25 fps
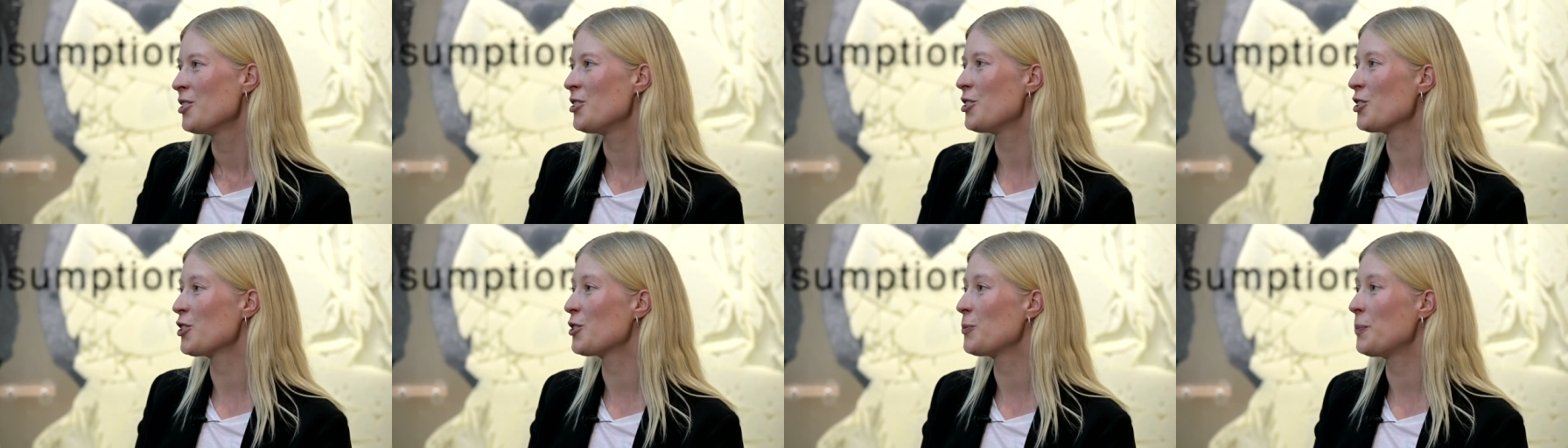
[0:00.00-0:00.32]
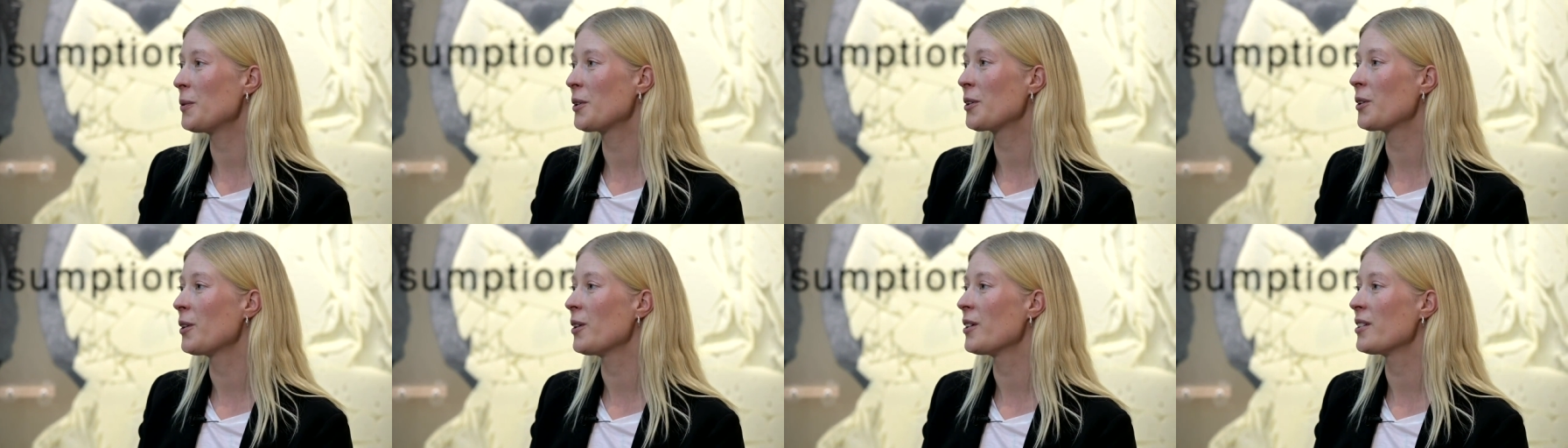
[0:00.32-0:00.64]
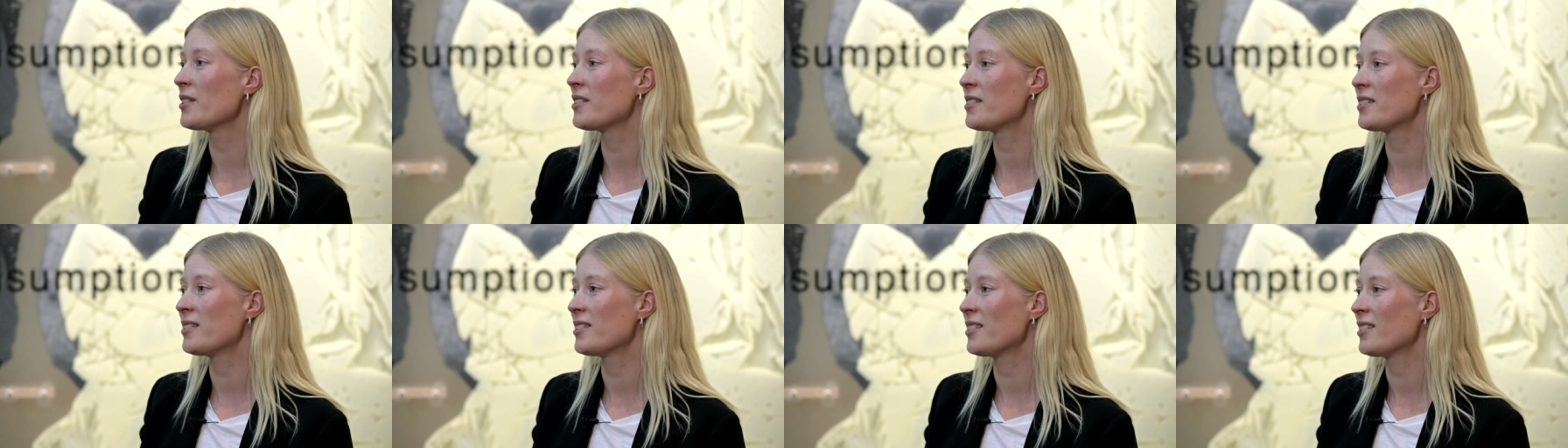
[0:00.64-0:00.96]
Just
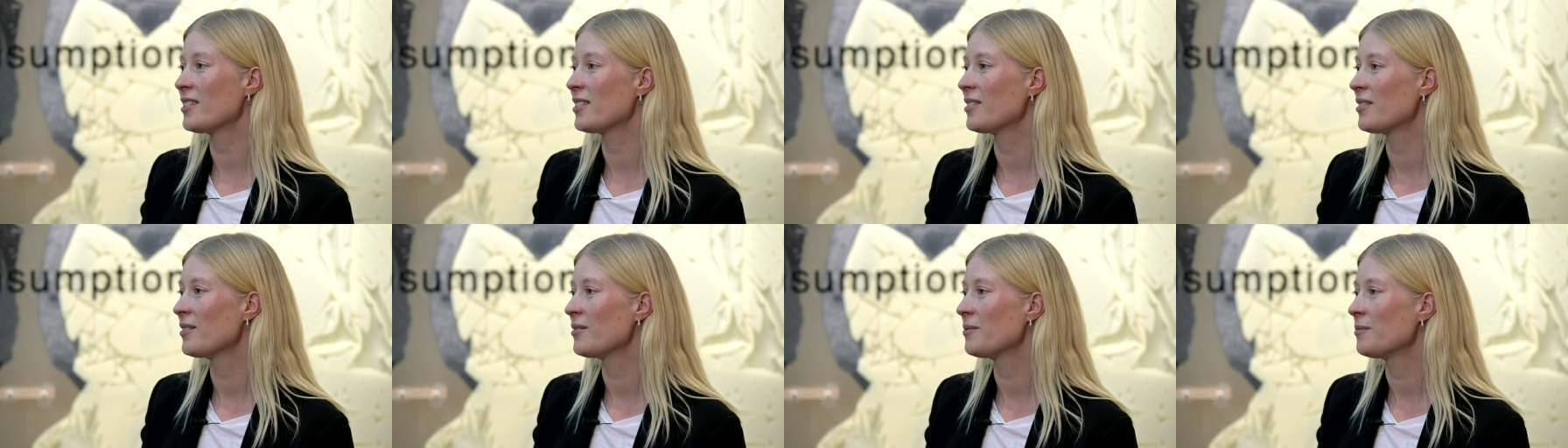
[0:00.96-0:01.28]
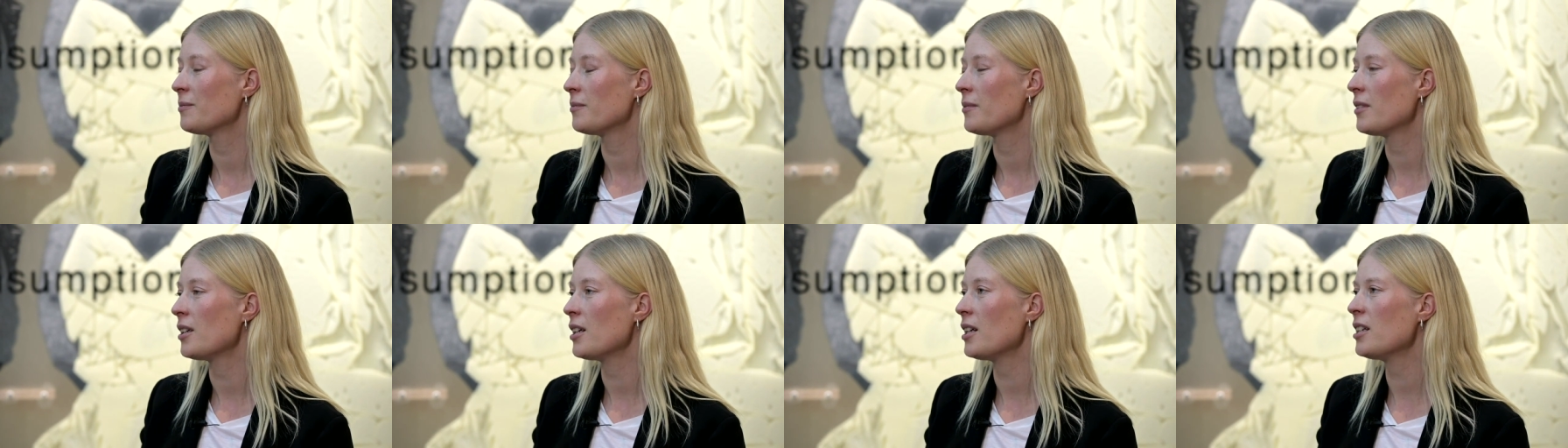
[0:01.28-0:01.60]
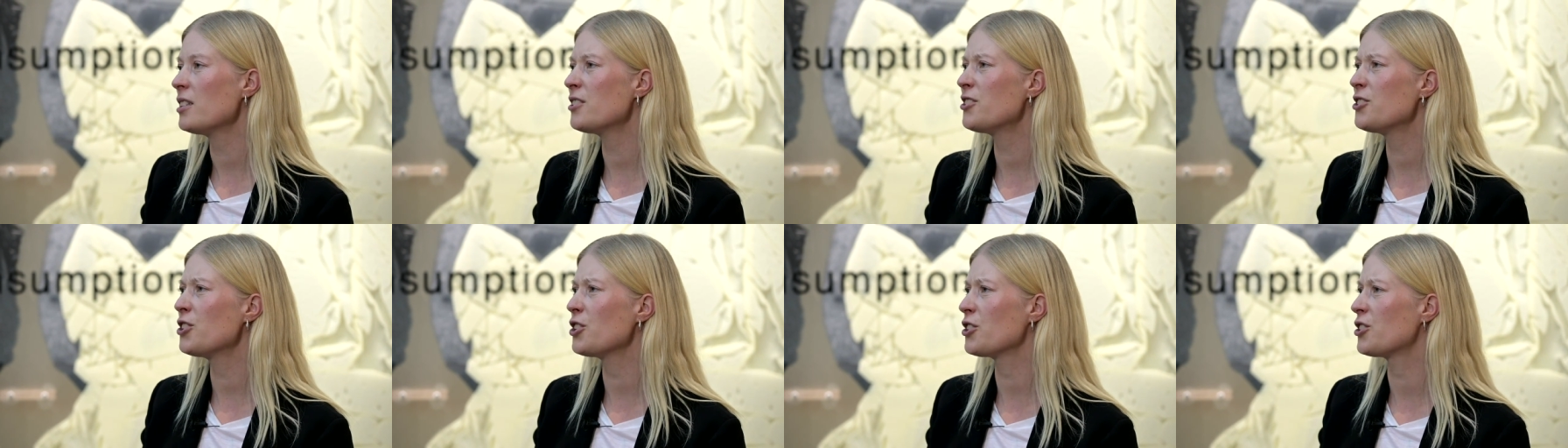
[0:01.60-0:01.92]
because. How many are there?
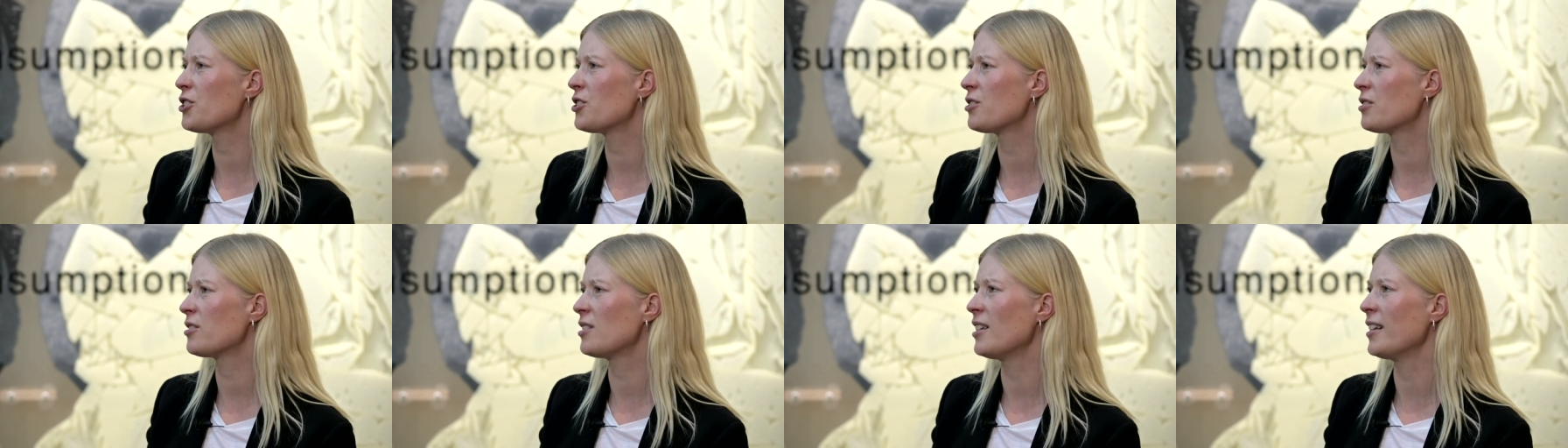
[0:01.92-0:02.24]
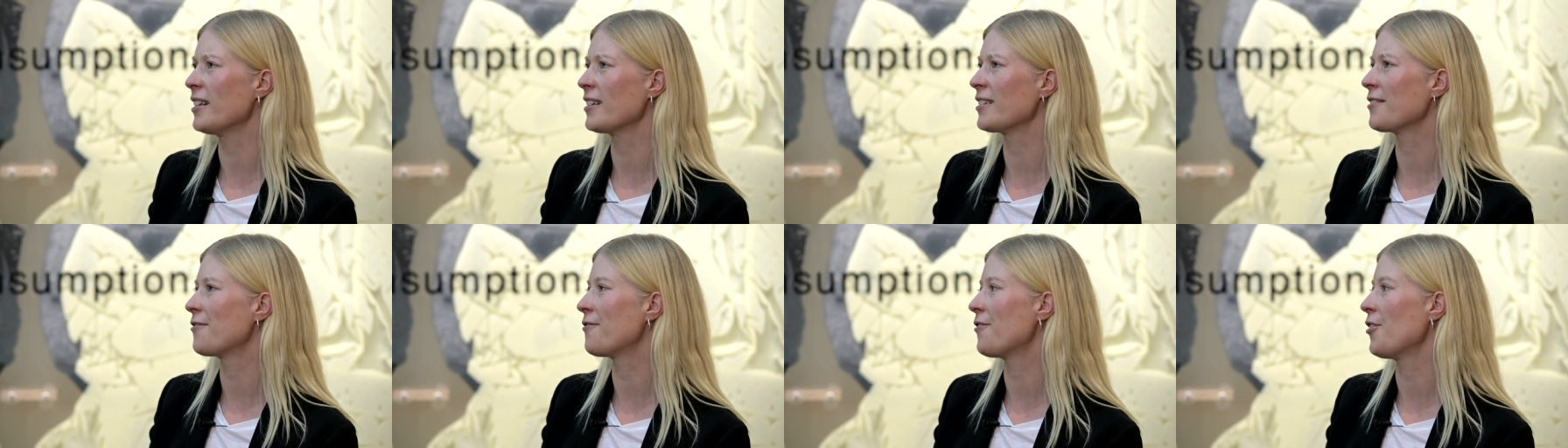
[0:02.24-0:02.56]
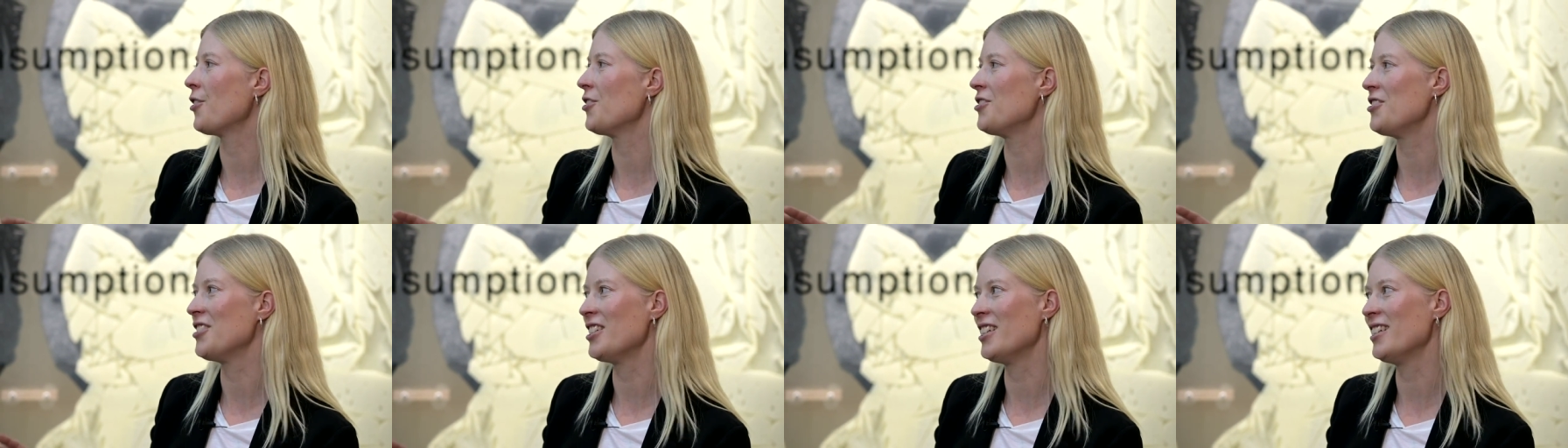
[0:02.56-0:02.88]
It's just like
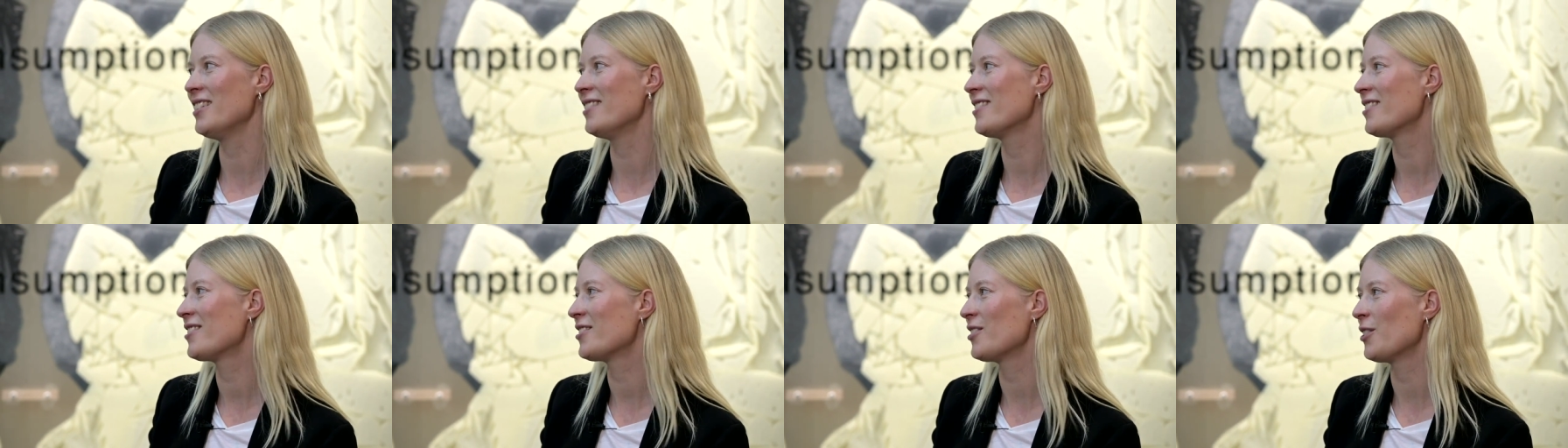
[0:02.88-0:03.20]
13,